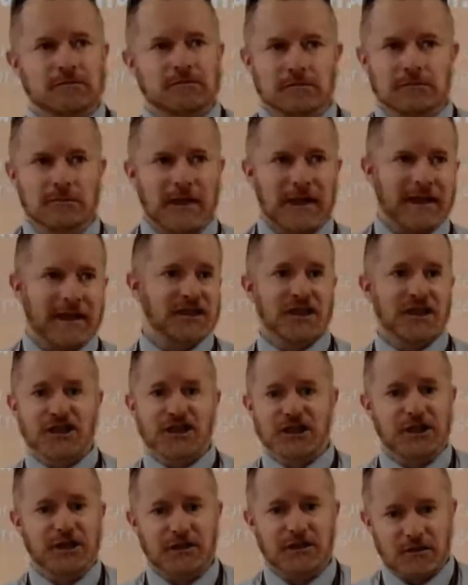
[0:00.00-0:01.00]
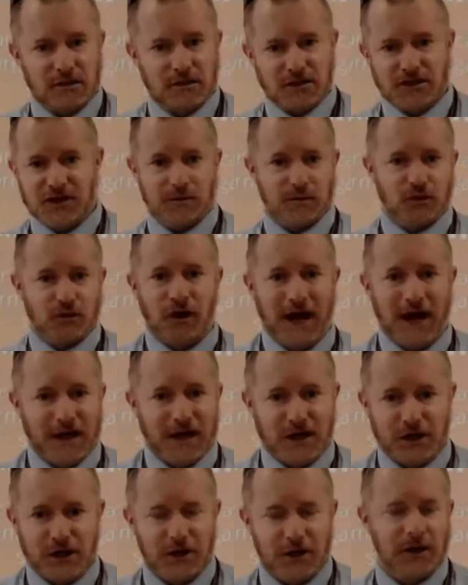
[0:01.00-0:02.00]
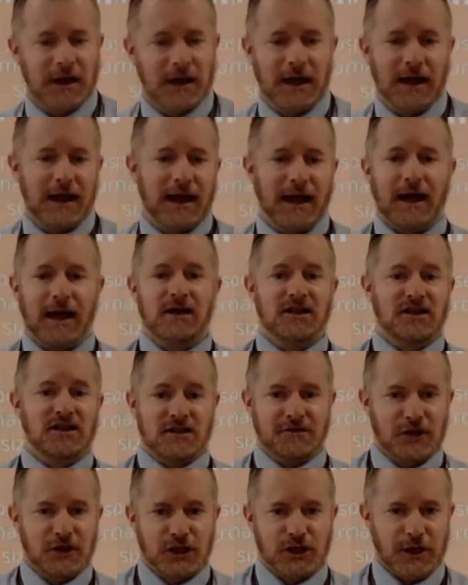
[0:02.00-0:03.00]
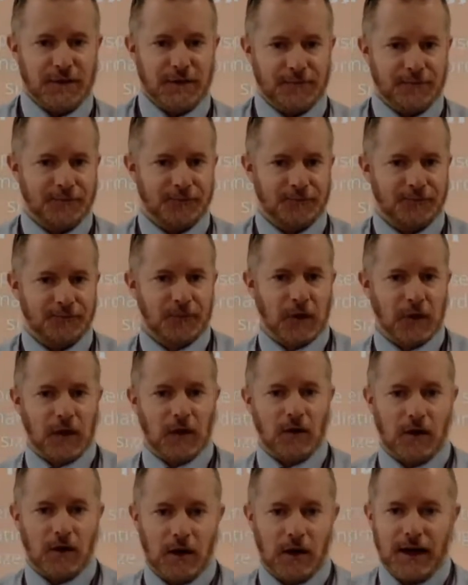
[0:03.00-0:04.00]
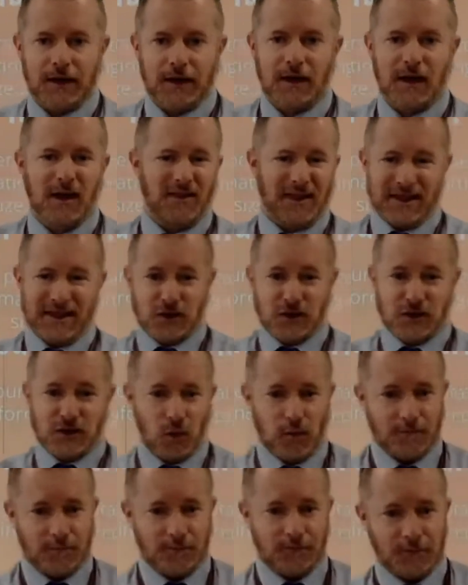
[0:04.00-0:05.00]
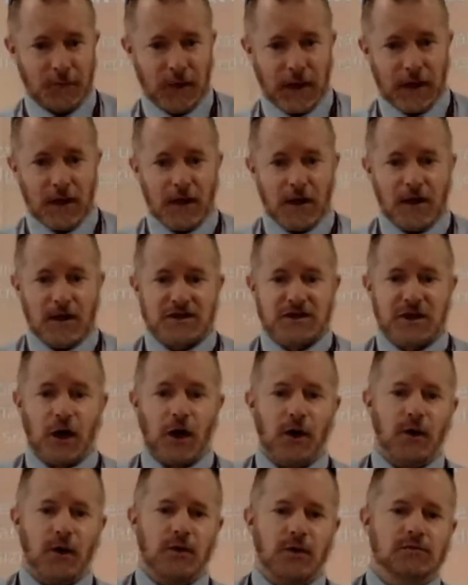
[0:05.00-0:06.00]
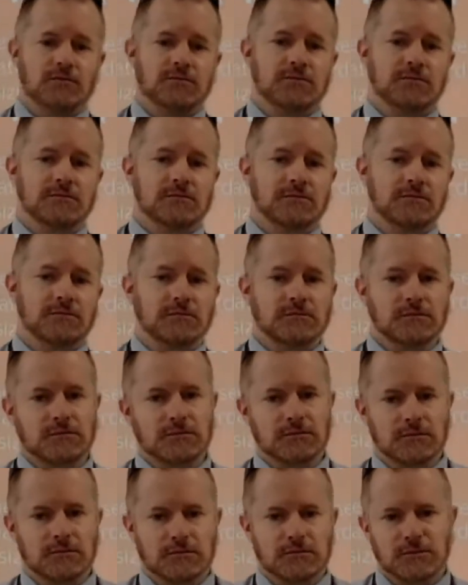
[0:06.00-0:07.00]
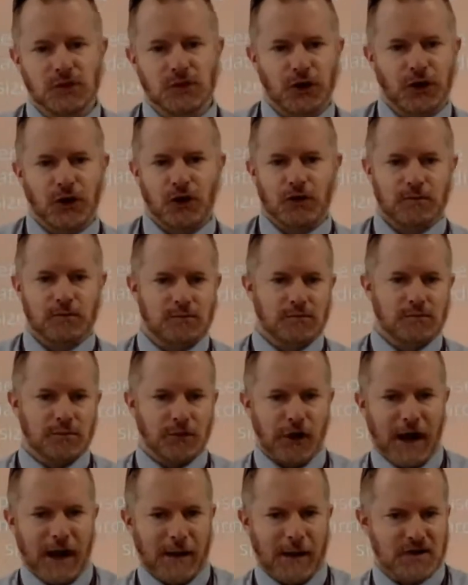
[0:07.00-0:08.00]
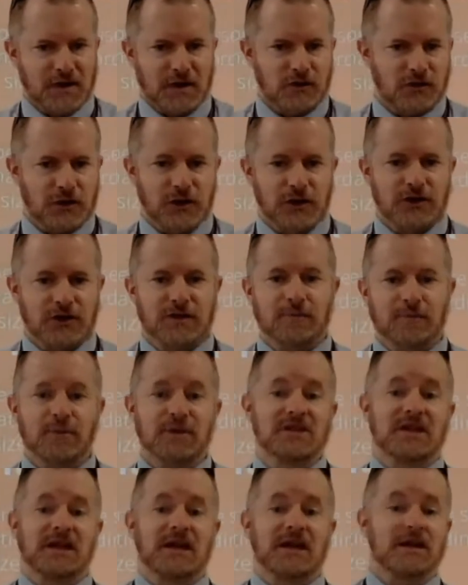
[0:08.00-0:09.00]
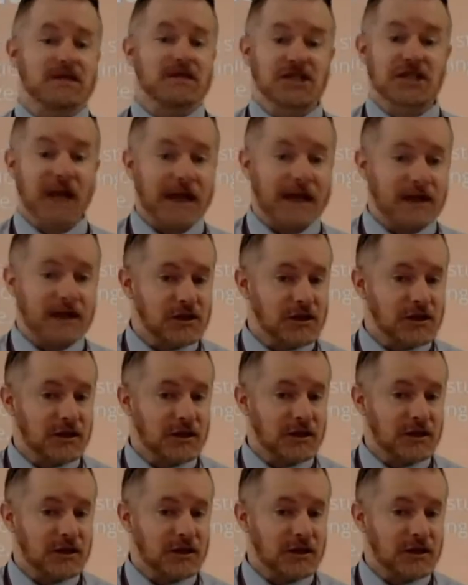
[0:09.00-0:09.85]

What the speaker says: addition, subtraction, and division, all right? That's all. So you could perhaps introduce some percentage change in there,